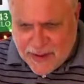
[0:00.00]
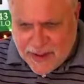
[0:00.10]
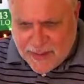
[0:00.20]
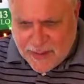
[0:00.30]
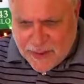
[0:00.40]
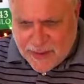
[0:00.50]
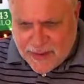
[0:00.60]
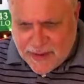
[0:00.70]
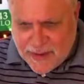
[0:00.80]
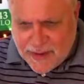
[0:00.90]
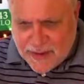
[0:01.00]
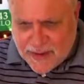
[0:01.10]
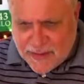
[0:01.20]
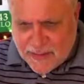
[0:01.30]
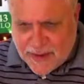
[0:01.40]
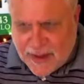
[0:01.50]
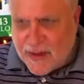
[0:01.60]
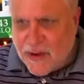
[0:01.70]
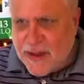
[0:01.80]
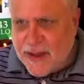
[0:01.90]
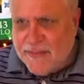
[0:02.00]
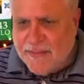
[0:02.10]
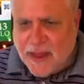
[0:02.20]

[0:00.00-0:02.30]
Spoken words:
I'm on the Q9. Okay.